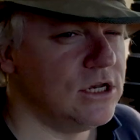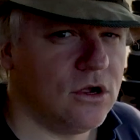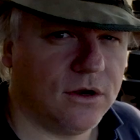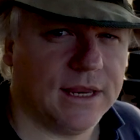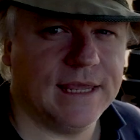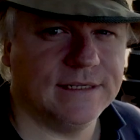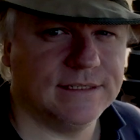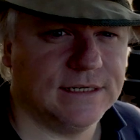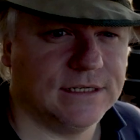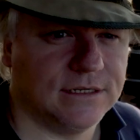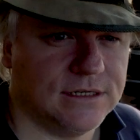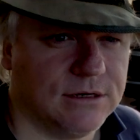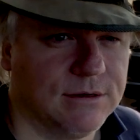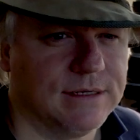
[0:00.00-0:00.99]
not easy to
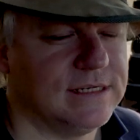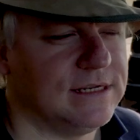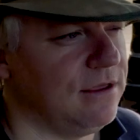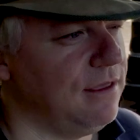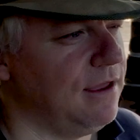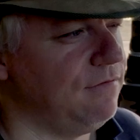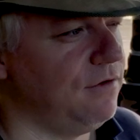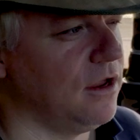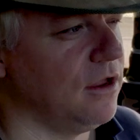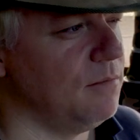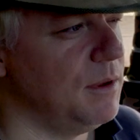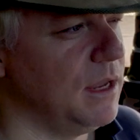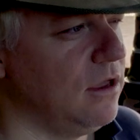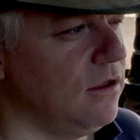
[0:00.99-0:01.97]
do in South Africa
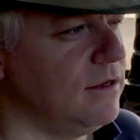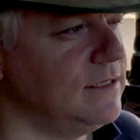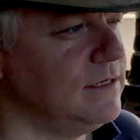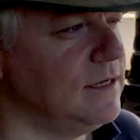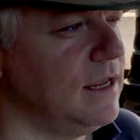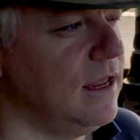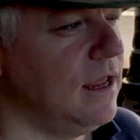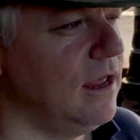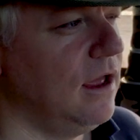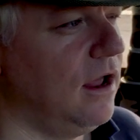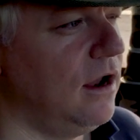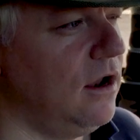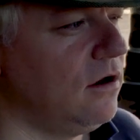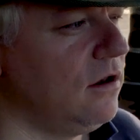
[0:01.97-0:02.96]
because
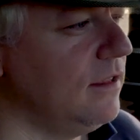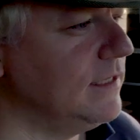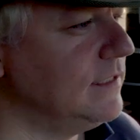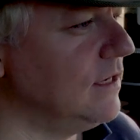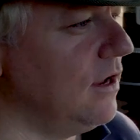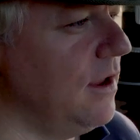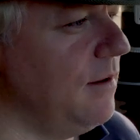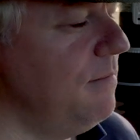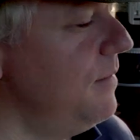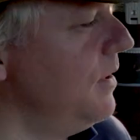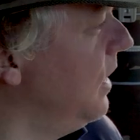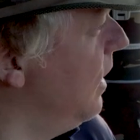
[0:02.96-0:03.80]
a lot of the time